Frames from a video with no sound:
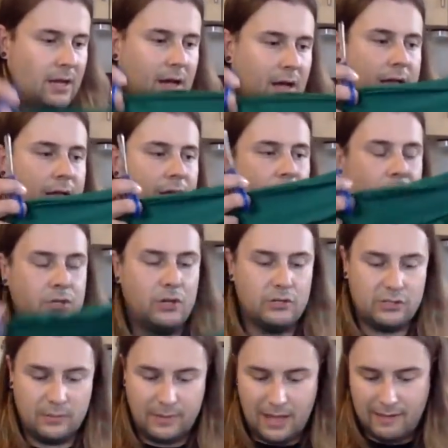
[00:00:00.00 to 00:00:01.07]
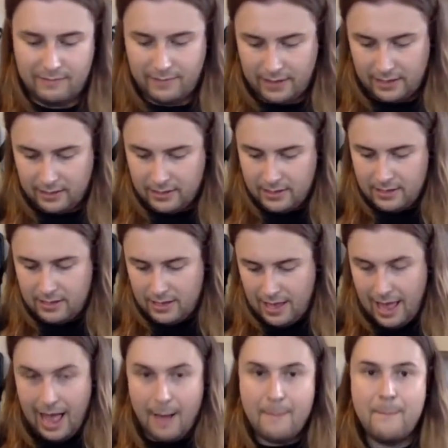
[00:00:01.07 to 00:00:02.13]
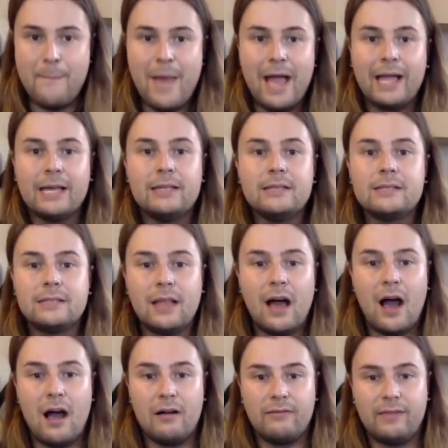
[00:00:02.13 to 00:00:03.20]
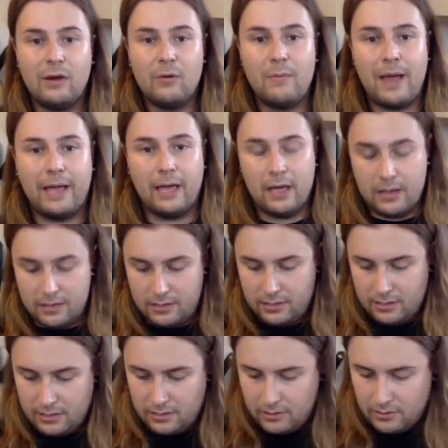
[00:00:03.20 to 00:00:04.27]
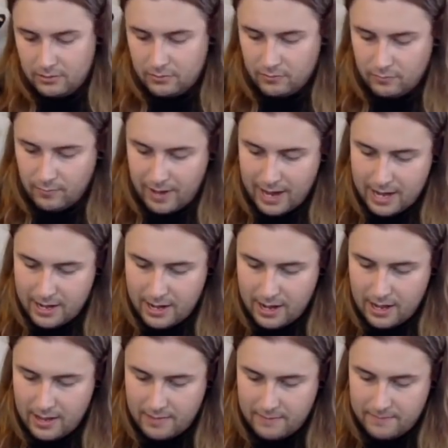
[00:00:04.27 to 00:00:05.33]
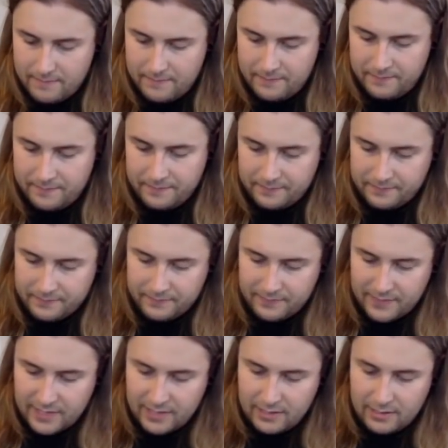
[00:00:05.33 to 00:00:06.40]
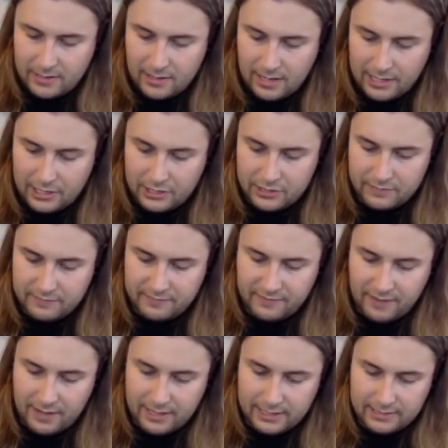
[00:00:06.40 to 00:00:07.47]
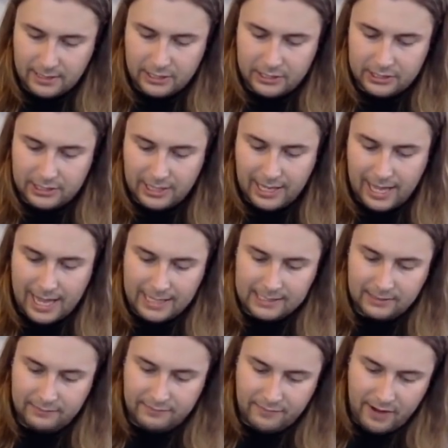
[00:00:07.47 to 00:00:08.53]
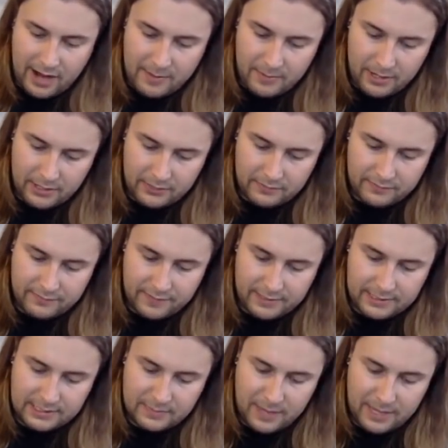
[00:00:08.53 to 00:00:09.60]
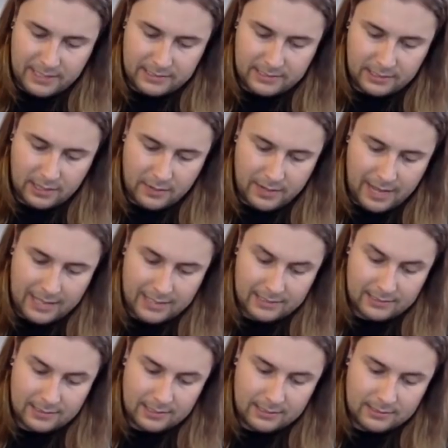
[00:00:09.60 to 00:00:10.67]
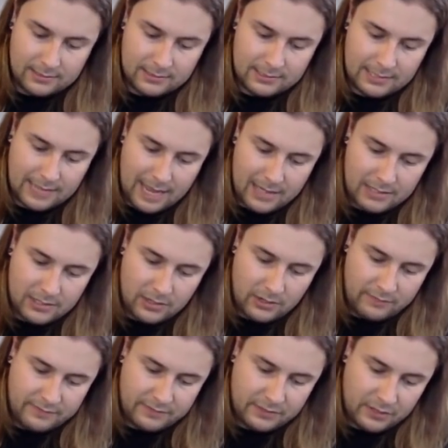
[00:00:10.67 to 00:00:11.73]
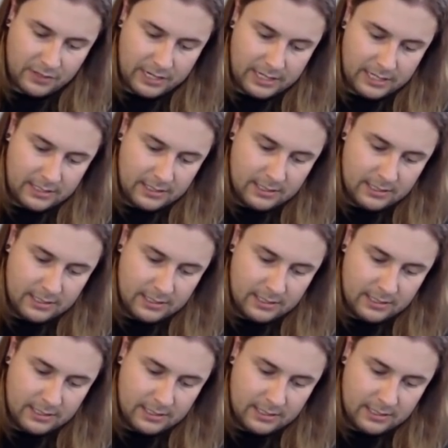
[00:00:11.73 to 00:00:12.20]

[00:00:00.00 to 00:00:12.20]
I could not stop laughing at Megan's laugh, little Megan, when I couldn't like exit frame and I couldn't find a space to go and stand off screen